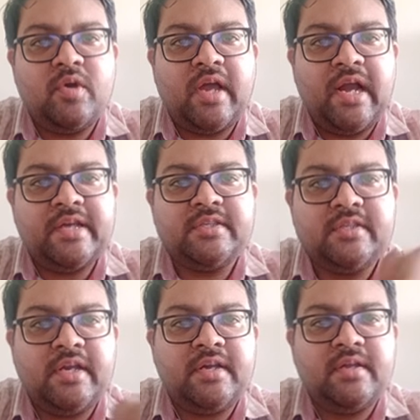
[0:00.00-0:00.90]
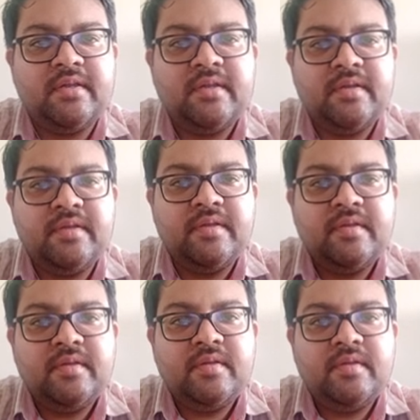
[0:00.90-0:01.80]
AlexNet,
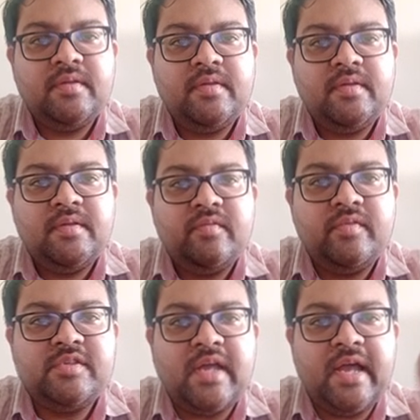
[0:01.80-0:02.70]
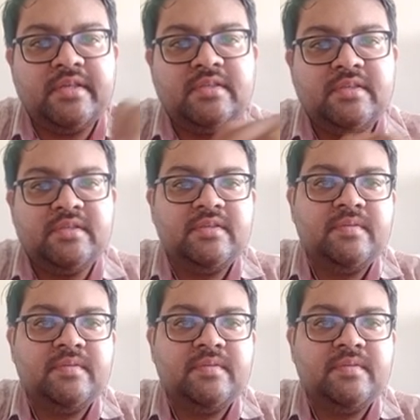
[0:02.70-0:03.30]
which has